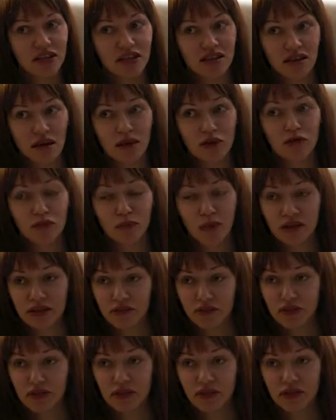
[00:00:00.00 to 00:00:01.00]
a lot of
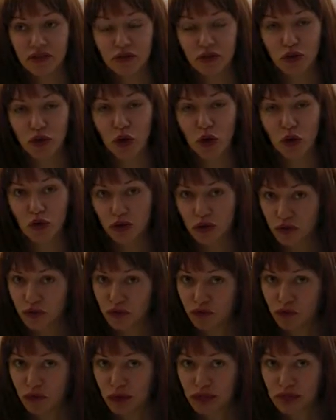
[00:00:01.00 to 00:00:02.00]
benefits if you go
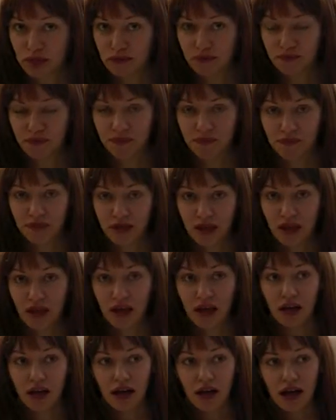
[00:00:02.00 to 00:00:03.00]
gluten-free.
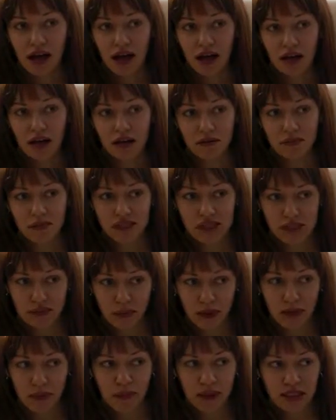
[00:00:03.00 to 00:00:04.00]
This is
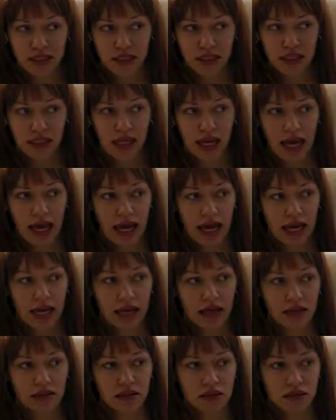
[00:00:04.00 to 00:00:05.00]
my opinion.
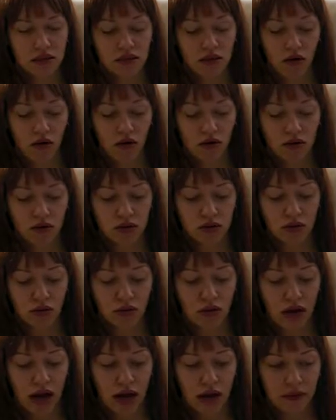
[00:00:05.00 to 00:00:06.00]
And
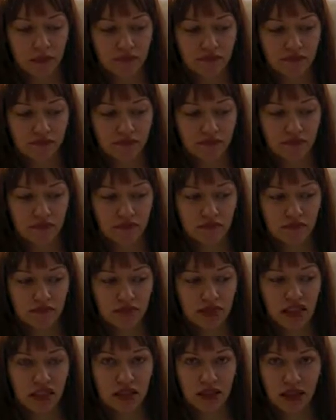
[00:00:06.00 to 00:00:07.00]
also
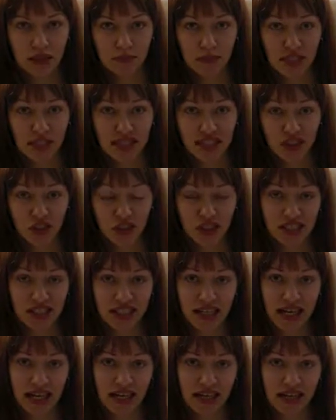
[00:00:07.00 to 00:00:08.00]
some doctors
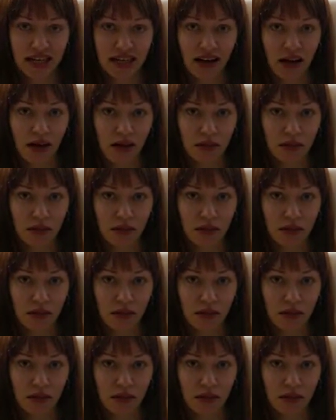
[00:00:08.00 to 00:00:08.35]
say